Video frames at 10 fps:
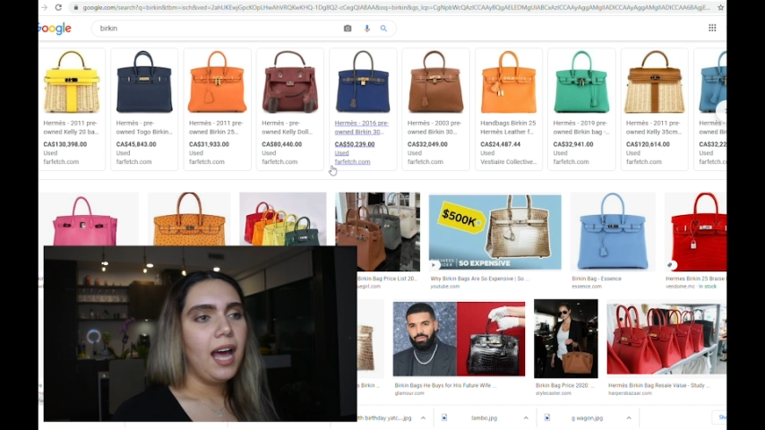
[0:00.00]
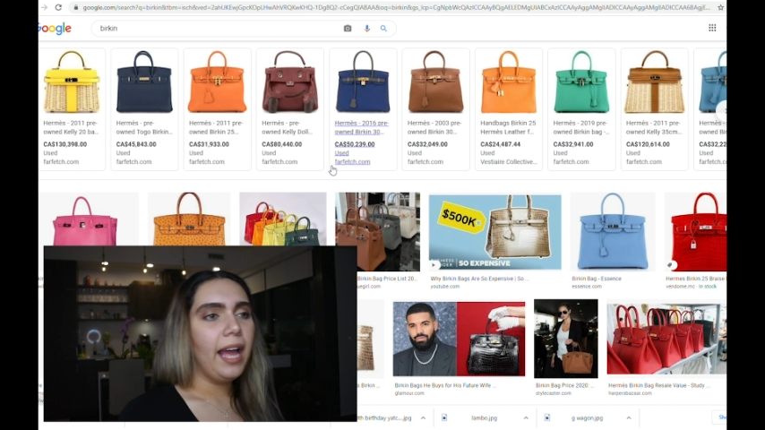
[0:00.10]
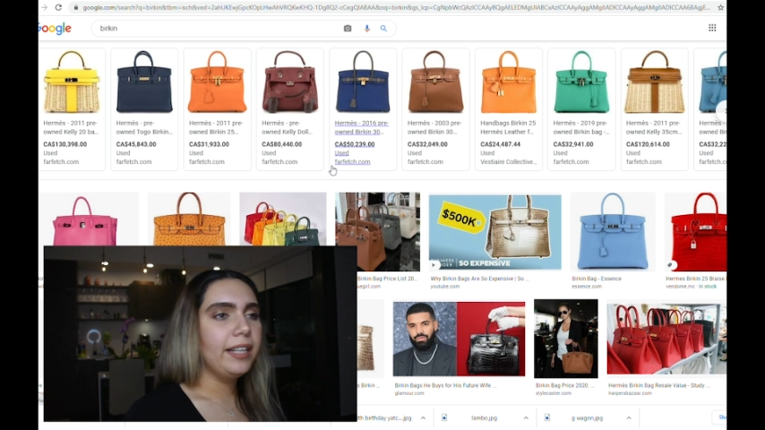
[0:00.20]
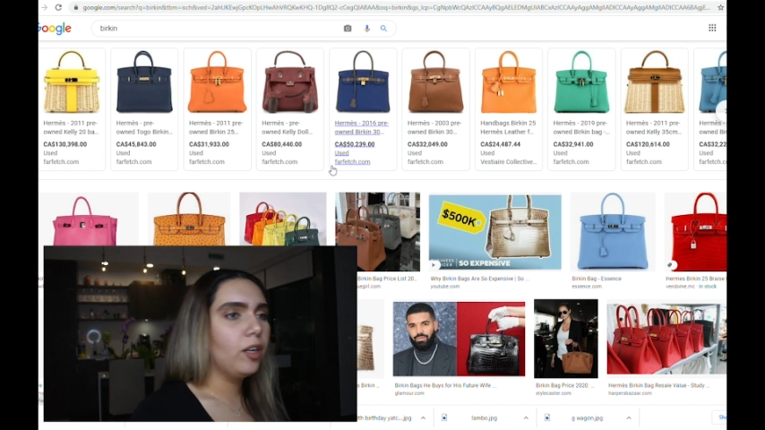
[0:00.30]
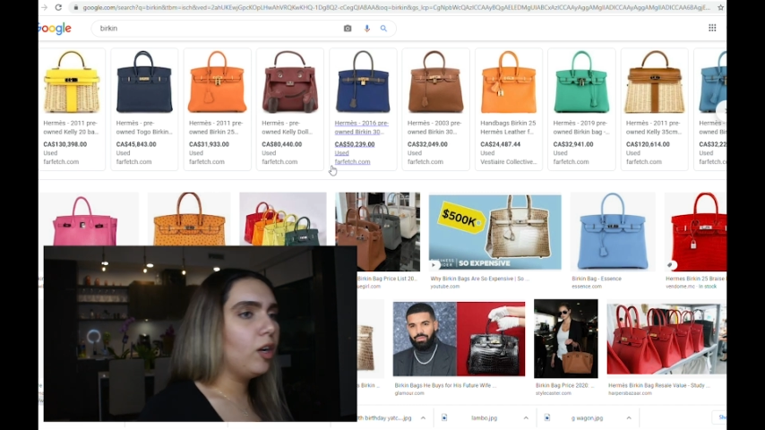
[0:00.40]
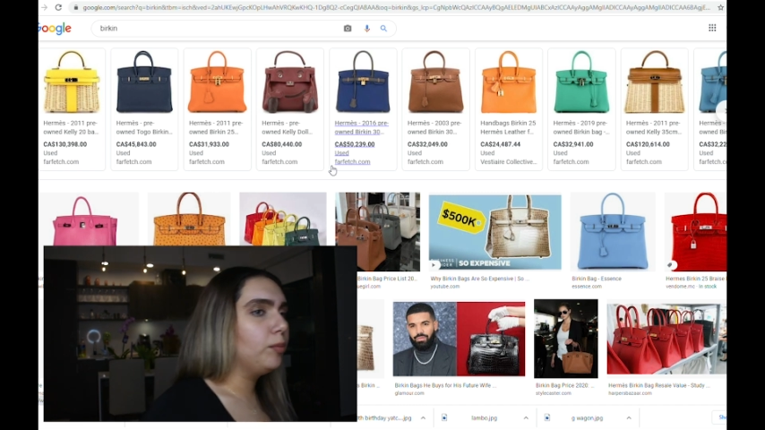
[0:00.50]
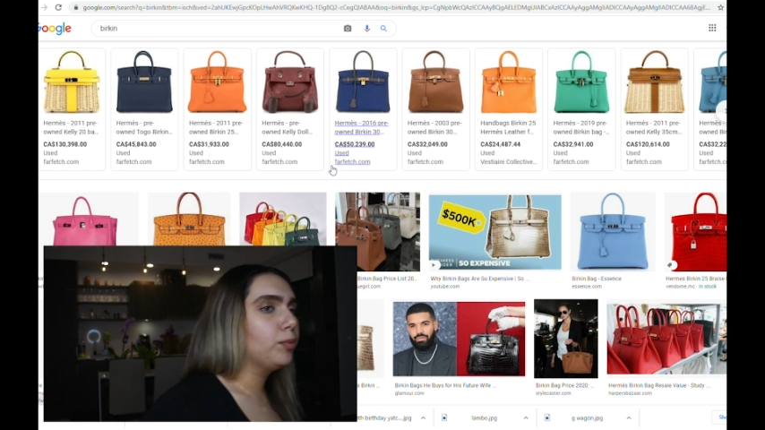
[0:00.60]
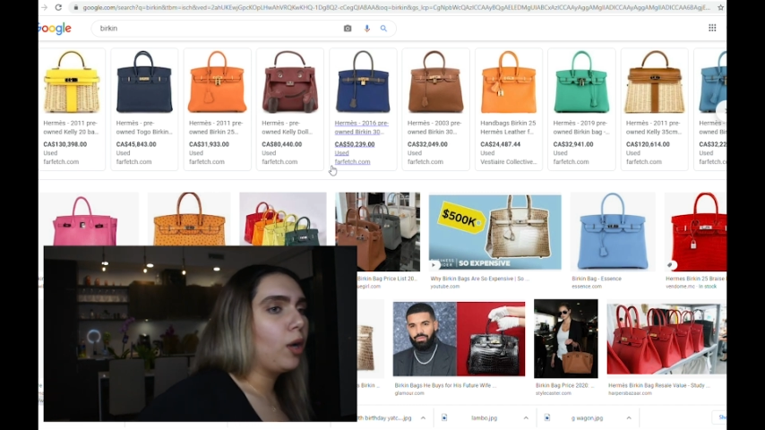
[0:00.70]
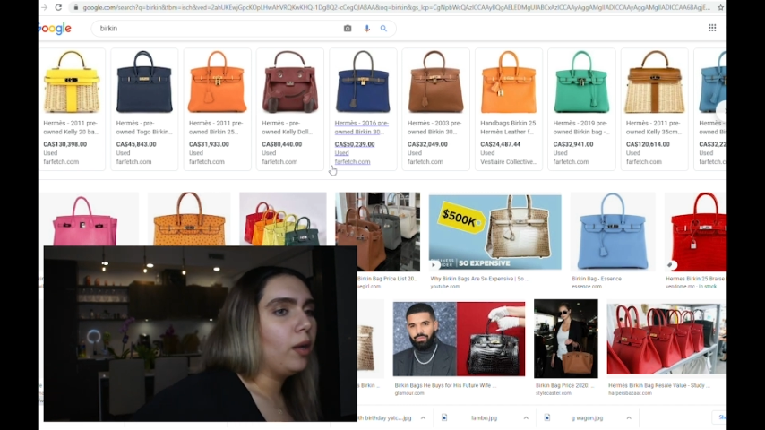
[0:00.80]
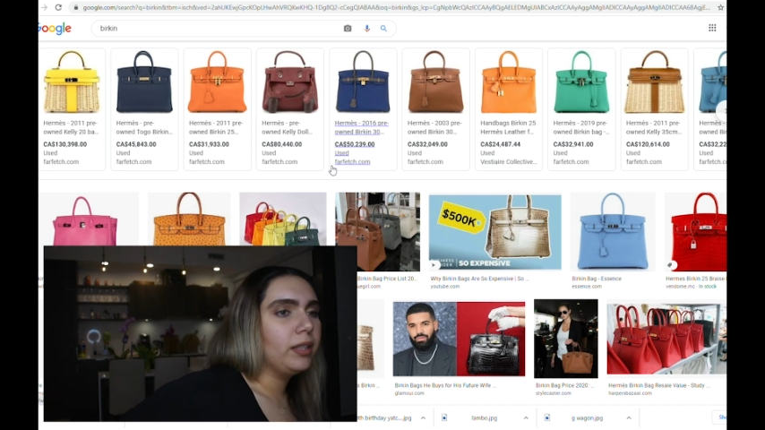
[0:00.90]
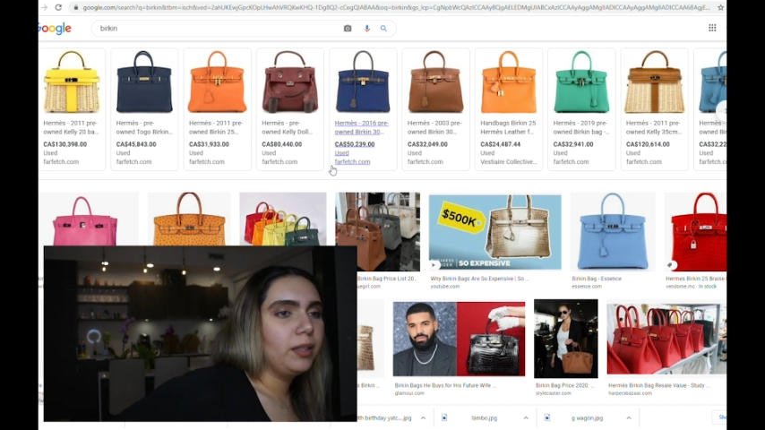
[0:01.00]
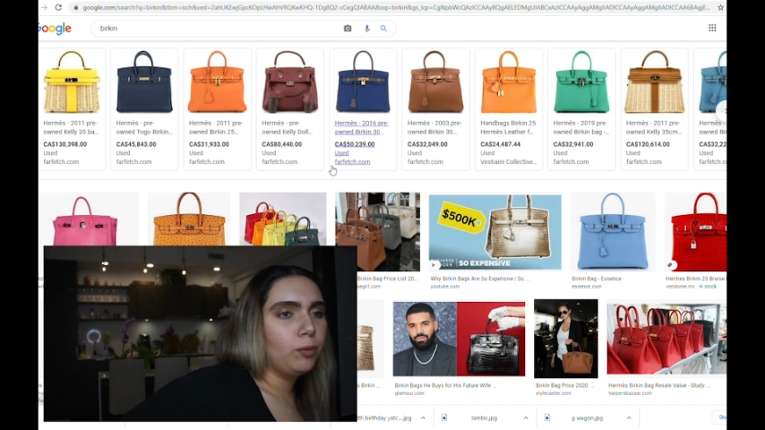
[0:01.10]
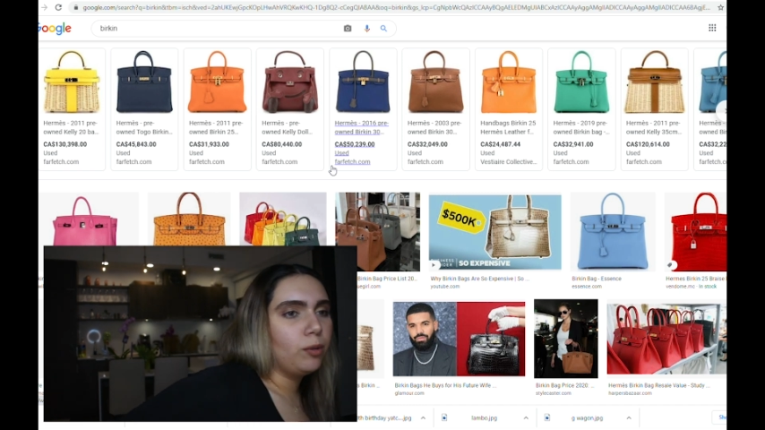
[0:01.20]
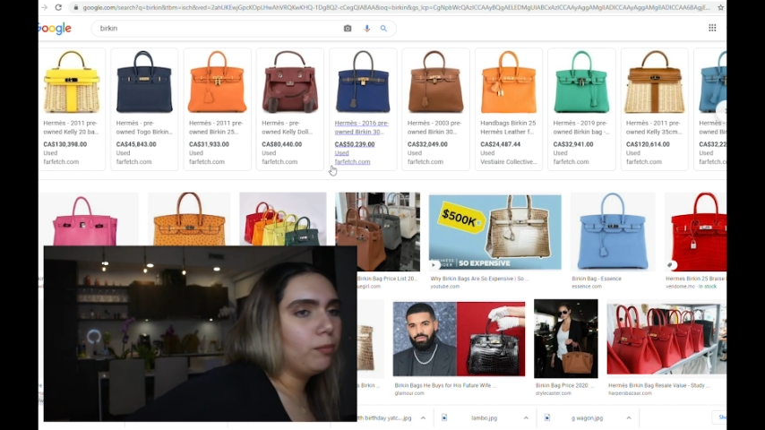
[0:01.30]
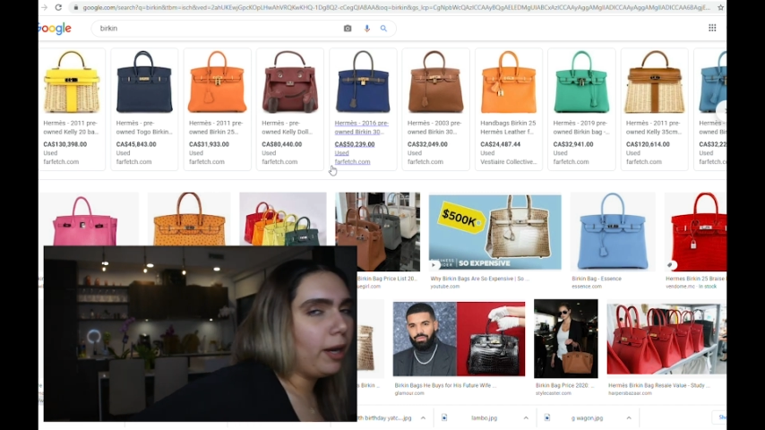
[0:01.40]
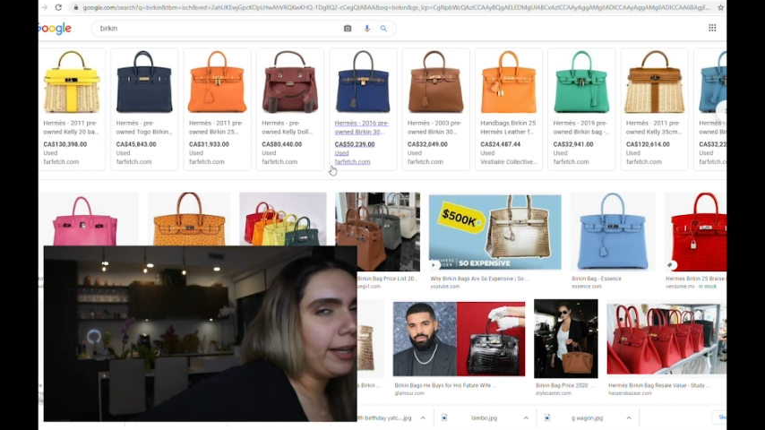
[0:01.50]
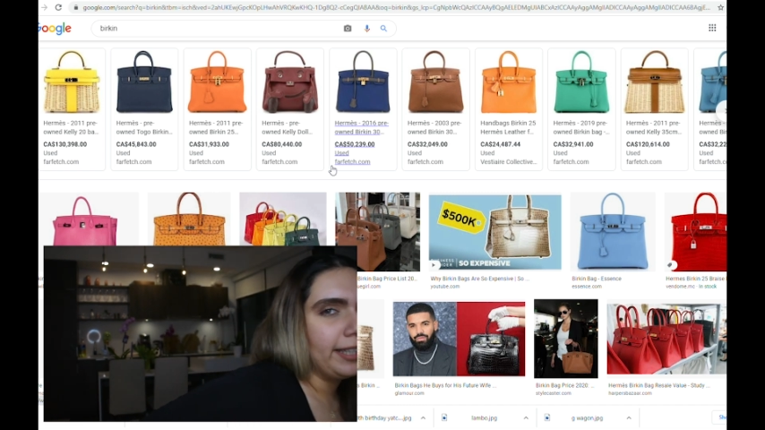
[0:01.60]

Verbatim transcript: I know I probably won't buy